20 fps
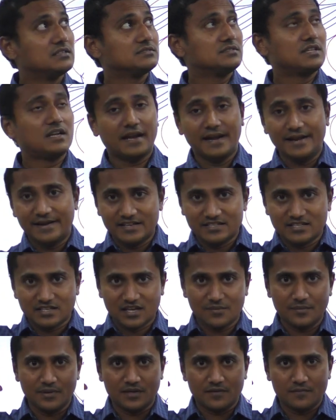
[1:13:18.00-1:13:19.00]
The light rays are
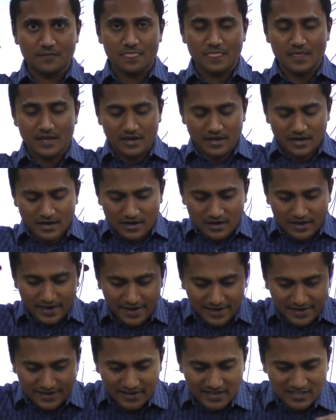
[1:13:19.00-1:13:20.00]
coming.
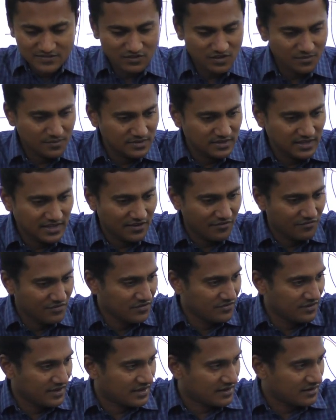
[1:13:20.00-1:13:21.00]
Light rays will be there
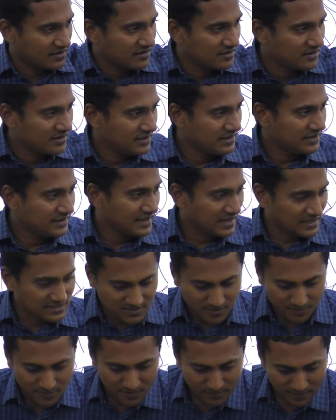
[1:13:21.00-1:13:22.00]
everywhere
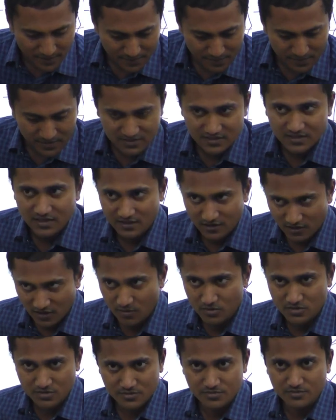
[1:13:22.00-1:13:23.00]
except in my place. See, you are
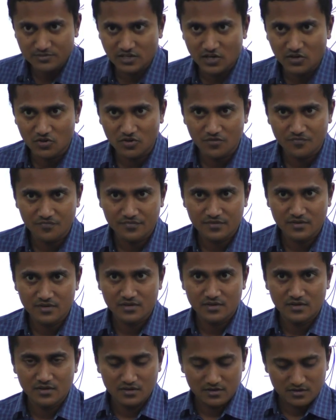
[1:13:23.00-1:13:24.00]
able to see my shadow?
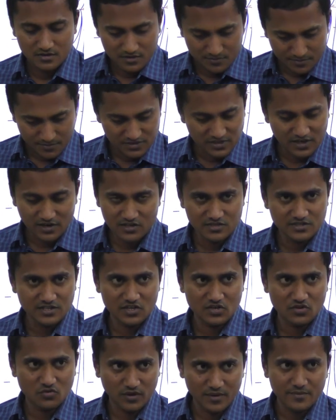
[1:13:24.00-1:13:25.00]
My shadow is
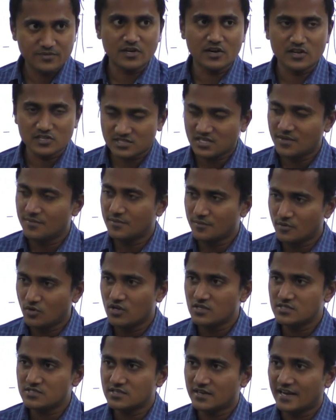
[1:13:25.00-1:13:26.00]
there now. Why my shadow is coming?
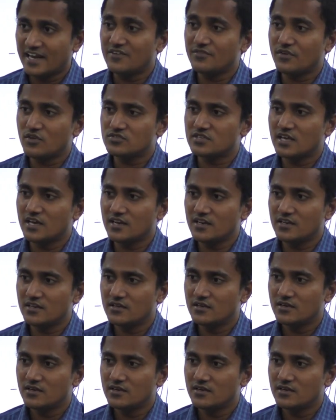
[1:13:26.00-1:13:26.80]
Because light waves are